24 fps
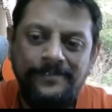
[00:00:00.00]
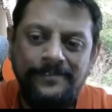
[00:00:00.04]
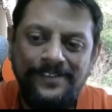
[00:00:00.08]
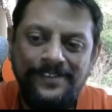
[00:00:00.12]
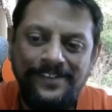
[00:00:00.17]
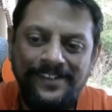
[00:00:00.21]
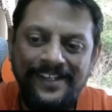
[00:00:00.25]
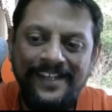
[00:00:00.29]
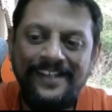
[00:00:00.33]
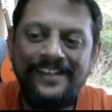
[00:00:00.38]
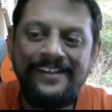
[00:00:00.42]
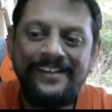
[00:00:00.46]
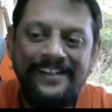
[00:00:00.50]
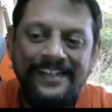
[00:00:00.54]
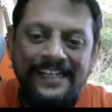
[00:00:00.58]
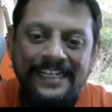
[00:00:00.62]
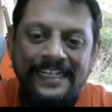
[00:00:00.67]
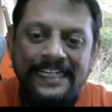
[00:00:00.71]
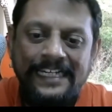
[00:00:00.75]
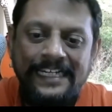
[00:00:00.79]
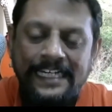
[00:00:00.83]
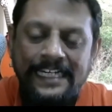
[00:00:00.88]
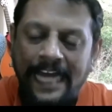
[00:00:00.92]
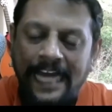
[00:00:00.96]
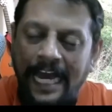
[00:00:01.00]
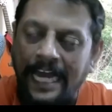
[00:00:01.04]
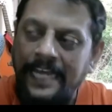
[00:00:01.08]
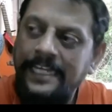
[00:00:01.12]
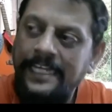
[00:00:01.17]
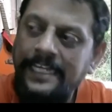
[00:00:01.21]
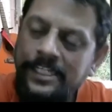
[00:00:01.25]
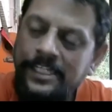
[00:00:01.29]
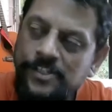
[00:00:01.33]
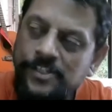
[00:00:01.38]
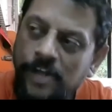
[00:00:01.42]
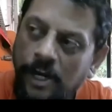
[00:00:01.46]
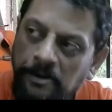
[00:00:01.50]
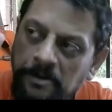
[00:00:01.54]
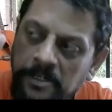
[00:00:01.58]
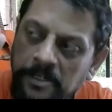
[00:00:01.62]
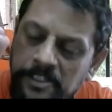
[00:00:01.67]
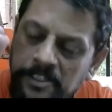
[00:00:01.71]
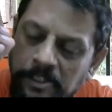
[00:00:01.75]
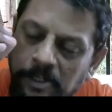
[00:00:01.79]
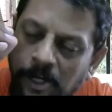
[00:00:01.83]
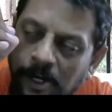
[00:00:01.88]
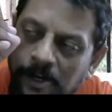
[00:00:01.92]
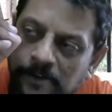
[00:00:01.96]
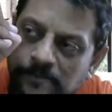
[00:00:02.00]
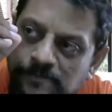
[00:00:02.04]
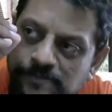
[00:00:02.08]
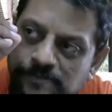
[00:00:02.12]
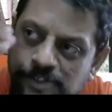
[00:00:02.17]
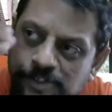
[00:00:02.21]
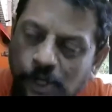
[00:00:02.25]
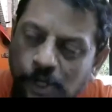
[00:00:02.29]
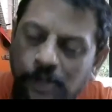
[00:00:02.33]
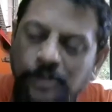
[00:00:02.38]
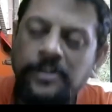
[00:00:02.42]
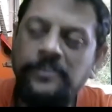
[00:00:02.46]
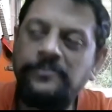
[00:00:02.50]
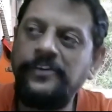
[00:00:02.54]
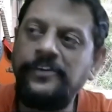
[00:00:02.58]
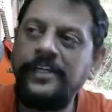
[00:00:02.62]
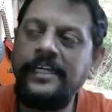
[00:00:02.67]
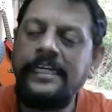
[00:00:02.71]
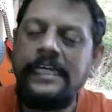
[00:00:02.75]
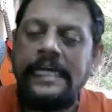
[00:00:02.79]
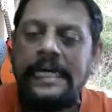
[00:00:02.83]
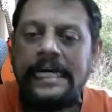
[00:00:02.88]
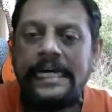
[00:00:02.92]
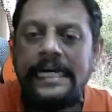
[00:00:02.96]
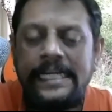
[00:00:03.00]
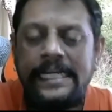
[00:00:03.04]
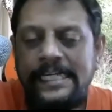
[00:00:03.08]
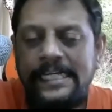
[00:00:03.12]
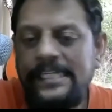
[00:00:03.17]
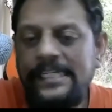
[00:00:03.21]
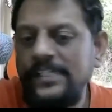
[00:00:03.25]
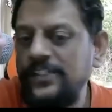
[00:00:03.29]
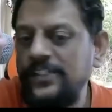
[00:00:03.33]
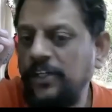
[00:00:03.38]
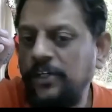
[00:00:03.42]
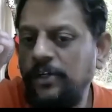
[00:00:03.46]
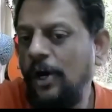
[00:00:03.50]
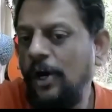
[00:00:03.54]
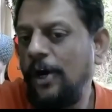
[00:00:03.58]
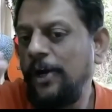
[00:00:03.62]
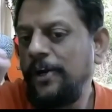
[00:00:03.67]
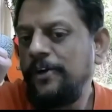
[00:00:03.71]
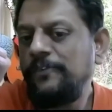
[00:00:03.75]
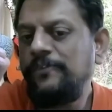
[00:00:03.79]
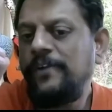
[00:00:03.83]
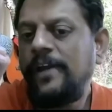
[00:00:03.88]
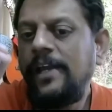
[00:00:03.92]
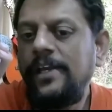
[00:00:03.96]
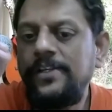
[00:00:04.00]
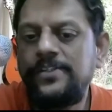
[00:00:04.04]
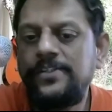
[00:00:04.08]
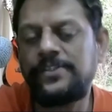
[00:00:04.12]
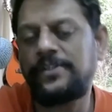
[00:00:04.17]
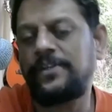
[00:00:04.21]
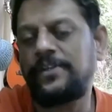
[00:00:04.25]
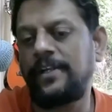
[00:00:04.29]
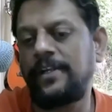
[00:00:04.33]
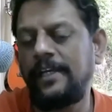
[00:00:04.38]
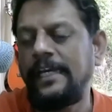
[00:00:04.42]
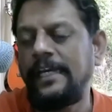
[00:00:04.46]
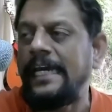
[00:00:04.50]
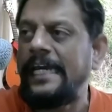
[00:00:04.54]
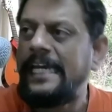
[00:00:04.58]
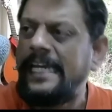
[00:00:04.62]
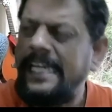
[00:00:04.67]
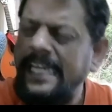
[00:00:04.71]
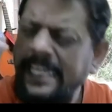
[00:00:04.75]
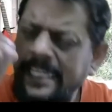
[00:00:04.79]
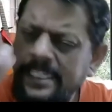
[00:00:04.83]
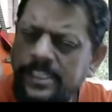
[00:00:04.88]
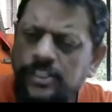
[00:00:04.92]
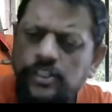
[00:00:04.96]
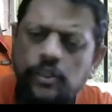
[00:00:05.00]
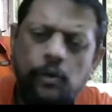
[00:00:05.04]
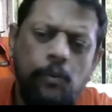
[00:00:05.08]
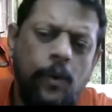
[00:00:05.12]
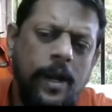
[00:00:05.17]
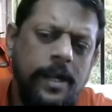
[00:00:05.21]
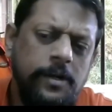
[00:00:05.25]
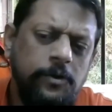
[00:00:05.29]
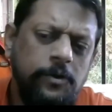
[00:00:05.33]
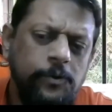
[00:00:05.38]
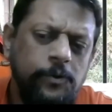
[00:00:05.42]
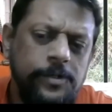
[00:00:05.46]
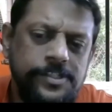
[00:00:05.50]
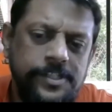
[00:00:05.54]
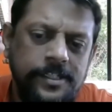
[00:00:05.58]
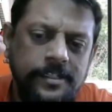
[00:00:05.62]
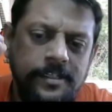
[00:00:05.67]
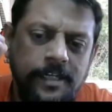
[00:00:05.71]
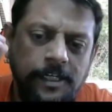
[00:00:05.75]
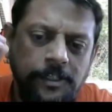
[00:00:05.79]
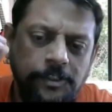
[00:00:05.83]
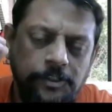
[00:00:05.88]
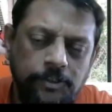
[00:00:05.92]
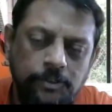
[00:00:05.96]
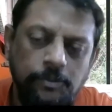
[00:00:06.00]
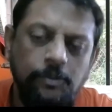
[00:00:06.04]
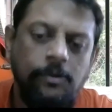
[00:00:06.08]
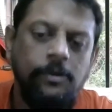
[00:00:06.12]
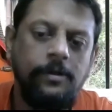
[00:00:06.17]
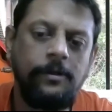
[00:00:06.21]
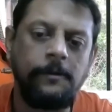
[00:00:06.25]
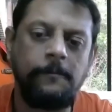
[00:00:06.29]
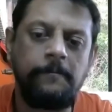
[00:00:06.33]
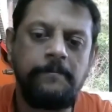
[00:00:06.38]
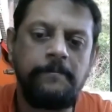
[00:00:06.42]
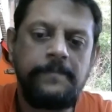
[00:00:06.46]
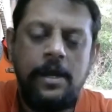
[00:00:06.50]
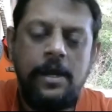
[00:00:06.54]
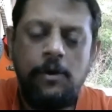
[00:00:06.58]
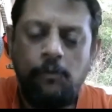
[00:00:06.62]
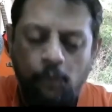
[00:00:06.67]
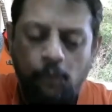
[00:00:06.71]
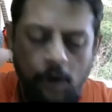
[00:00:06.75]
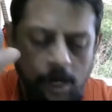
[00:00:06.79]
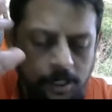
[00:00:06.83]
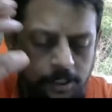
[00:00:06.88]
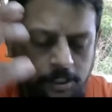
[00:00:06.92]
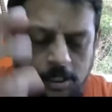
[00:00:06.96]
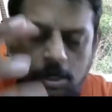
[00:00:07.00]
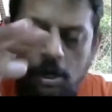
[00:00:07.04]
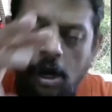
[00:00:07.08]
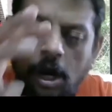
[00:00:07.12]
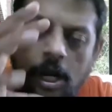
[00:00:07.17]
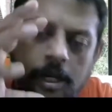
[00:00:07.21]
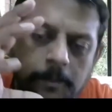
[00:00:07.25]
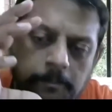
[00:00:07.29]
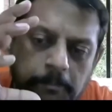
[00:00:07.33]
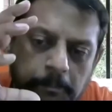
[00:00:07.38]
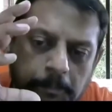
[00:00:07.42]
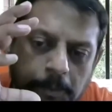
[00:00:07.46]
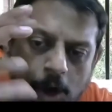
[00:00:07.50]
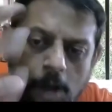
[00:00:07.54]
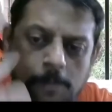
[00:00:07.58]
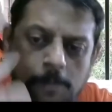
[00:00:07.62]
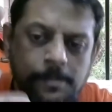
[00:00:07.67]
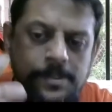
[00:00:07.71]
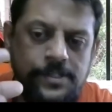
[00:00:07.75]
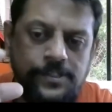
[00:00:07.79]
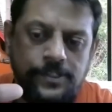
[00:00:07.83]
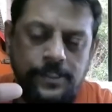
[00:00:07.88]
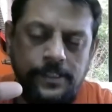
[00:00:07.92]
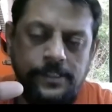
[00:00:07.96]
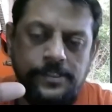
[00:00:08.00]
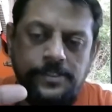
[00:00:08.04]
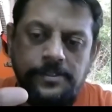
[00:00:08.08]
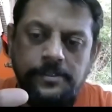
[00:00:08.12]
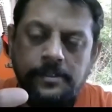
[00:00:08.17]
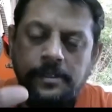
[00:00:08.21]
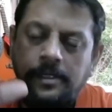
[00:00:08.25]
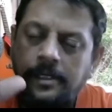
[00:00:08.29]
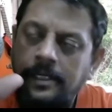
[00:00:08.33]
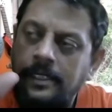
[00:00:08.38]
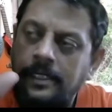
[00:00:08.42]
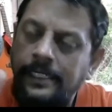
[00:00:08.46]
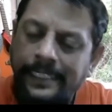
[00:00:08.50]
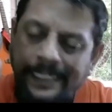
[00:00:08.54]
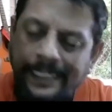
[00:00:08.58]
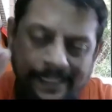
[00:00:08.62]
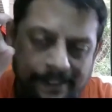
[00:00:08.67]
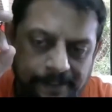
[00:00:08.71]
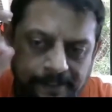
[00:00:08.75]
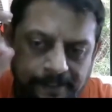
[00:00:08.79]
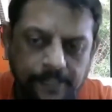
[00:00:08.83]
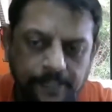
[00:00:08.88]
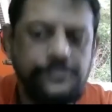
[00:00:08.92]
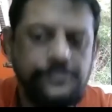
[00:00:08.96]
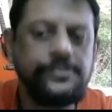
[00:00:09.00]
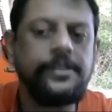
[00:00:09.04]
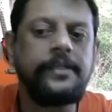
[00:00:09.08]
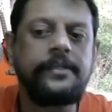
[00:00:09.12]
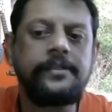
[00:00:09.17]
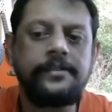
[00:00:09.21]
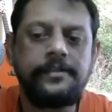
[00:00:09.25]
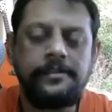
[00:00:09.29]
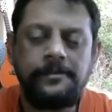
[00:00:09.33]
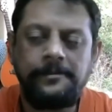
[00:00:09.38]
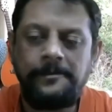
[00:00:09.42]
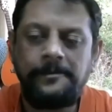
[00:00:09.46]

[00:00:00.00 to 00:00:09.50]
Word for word: Okay? And he is not only the God of geography, he is the God of history. He is the one who is in control. What God promises, he does it.